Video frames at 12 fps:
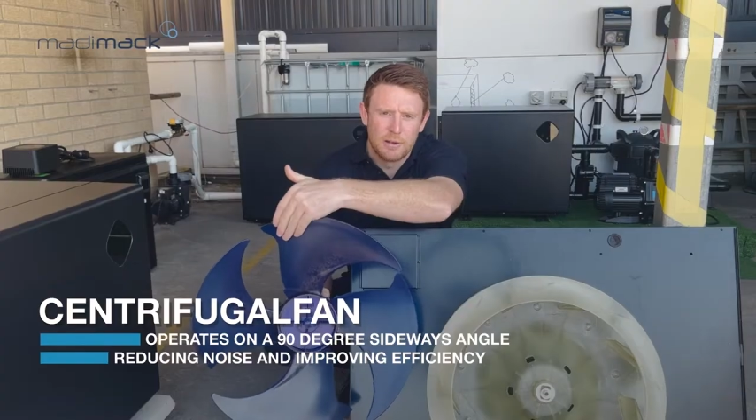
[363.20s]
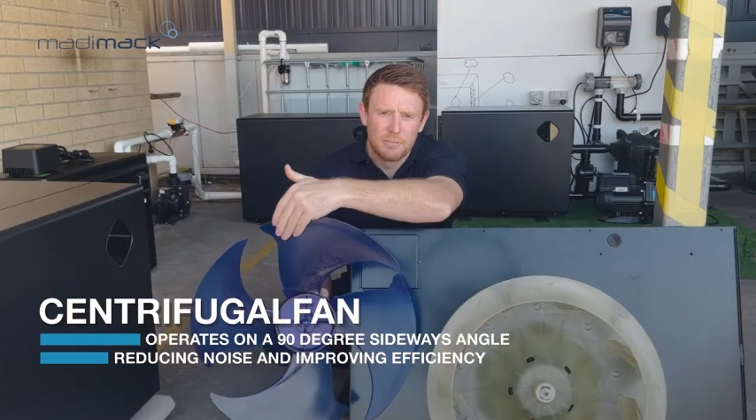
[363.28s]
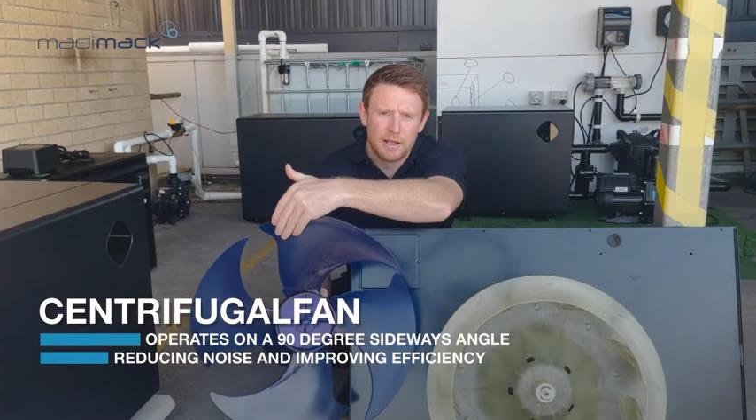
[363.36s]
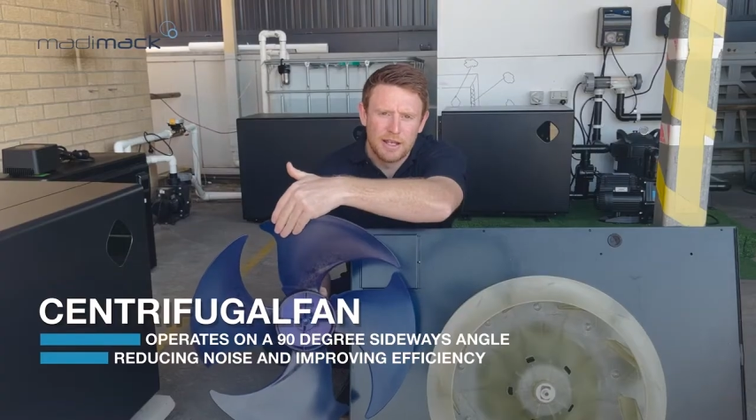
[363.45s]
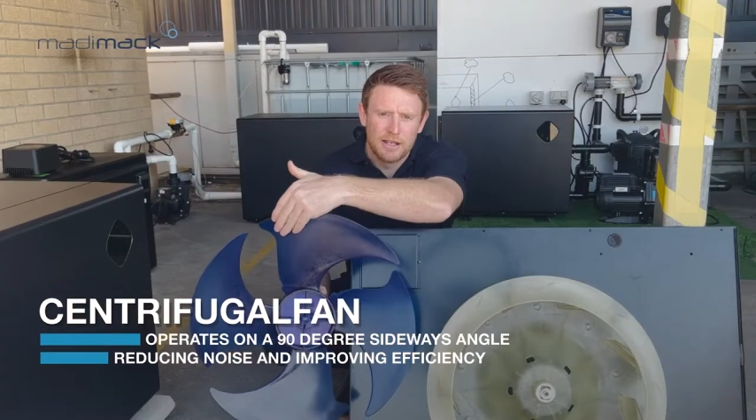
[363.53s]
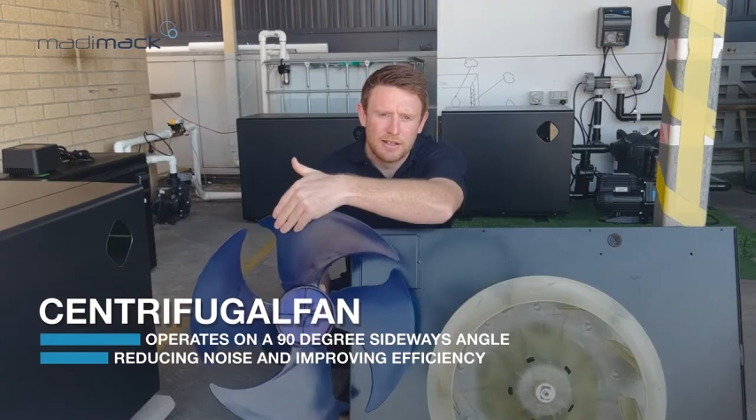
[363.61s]
a
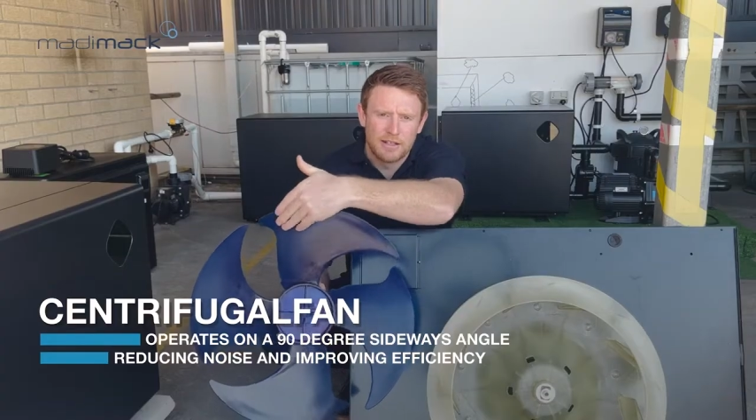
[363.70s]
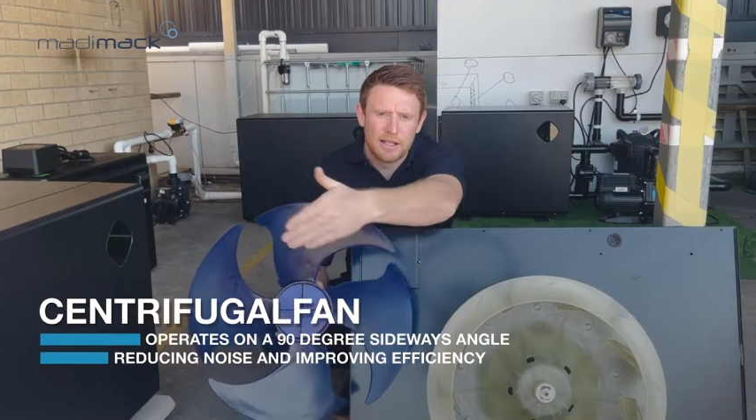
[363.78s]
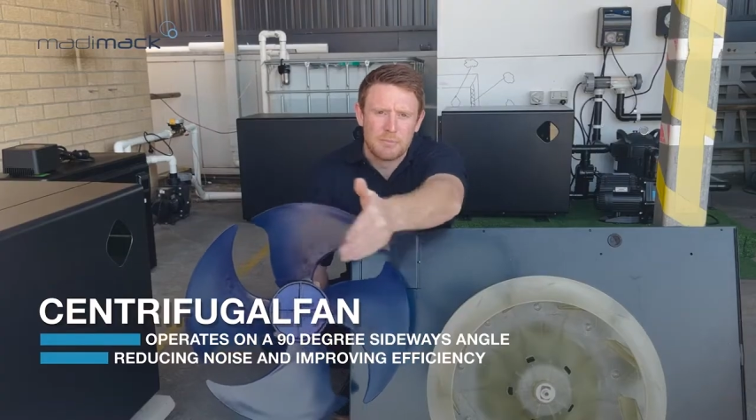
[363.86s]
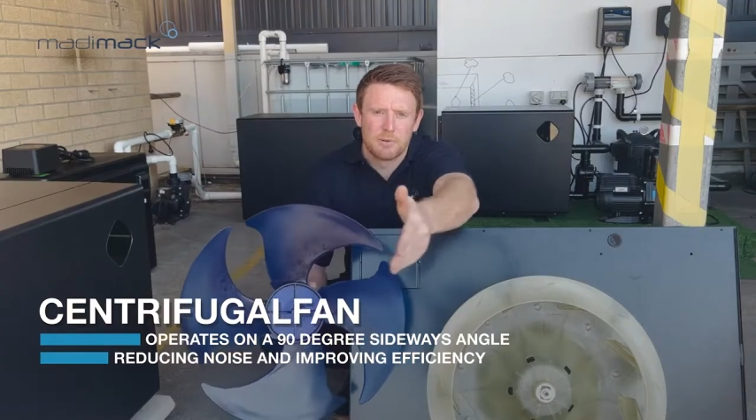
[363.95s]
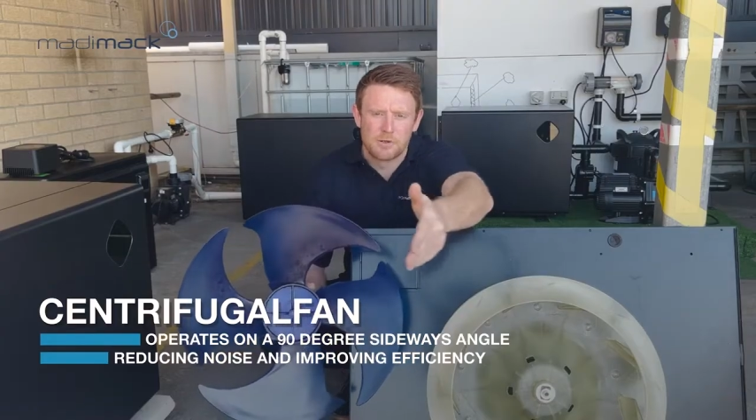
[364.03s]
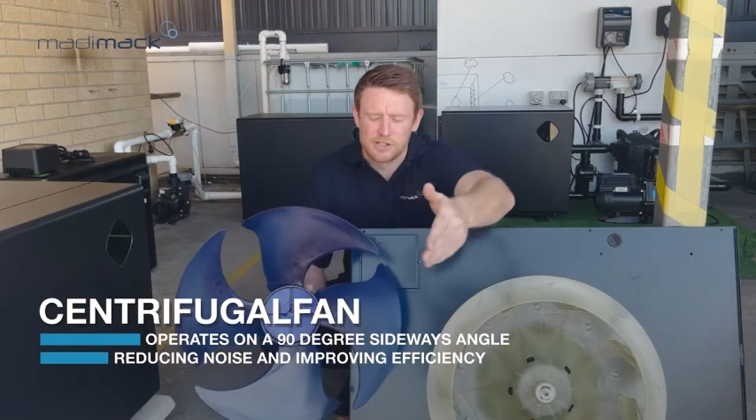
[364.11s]
blade,
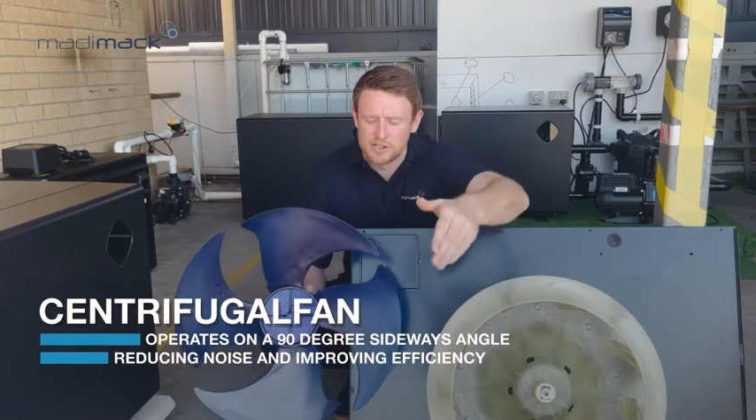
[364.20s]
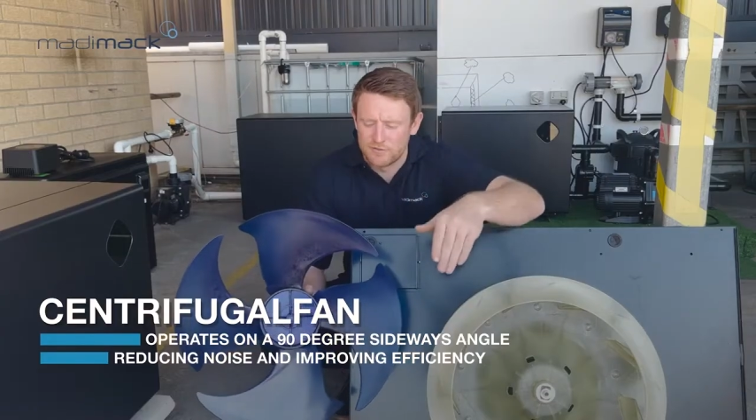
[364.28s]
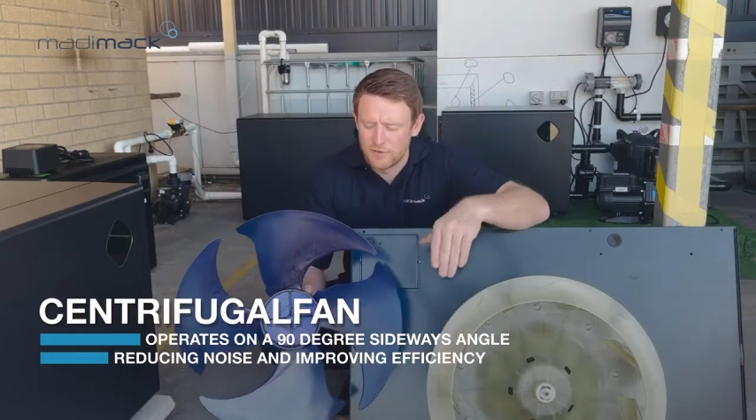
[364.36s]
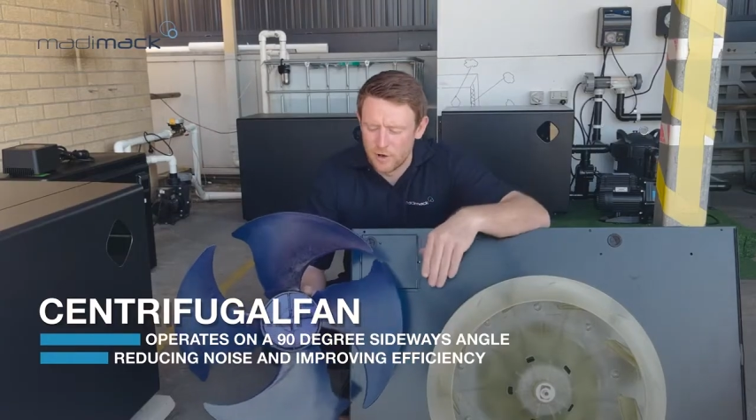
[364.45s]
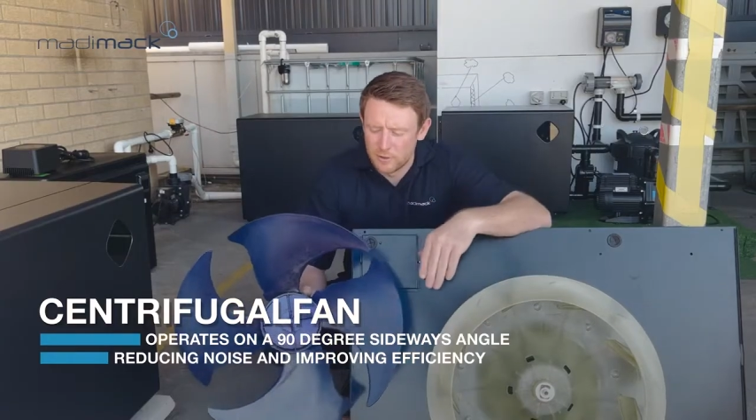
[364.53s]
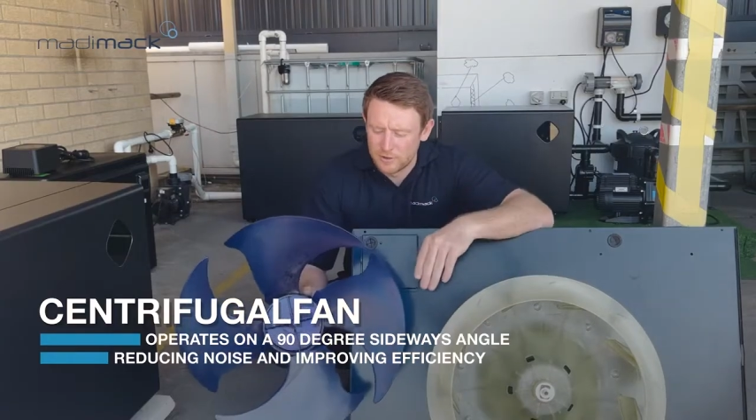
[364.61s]
it pushes
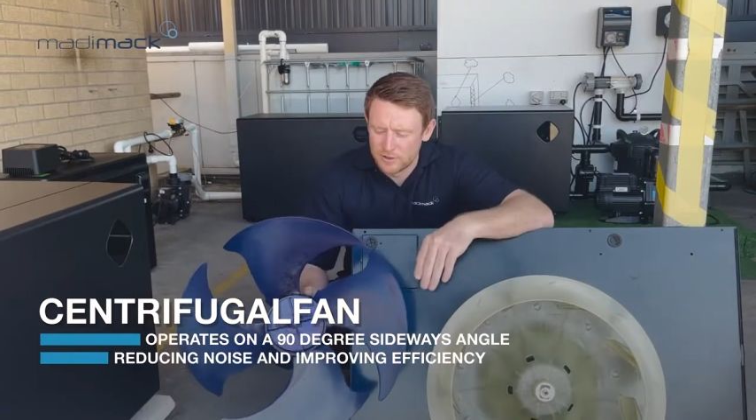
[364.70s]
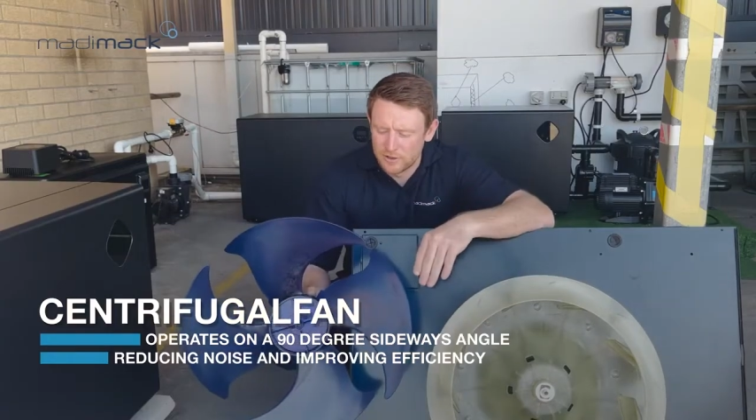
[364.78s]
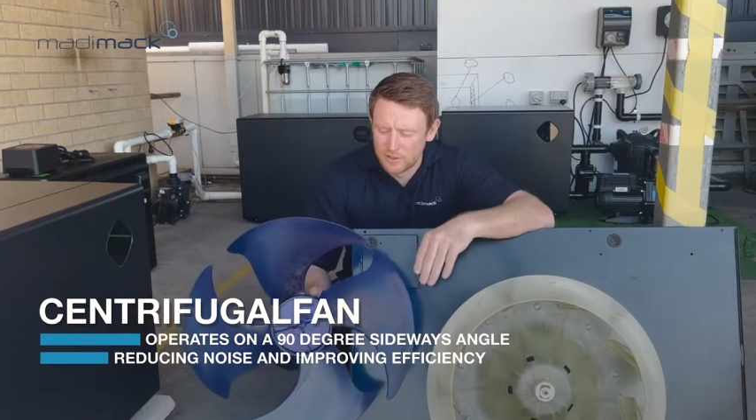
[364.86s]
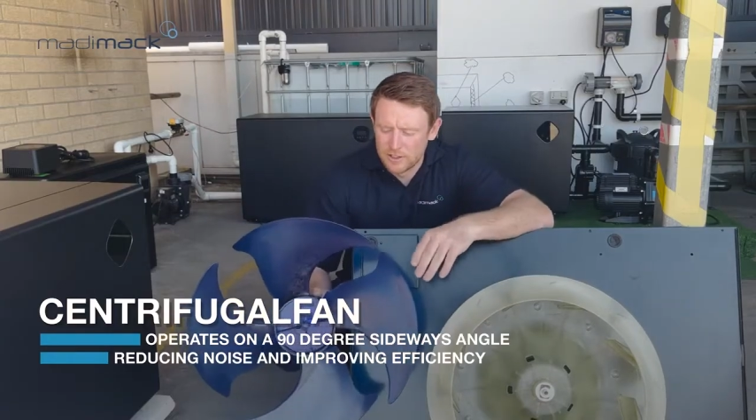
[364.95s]
forward.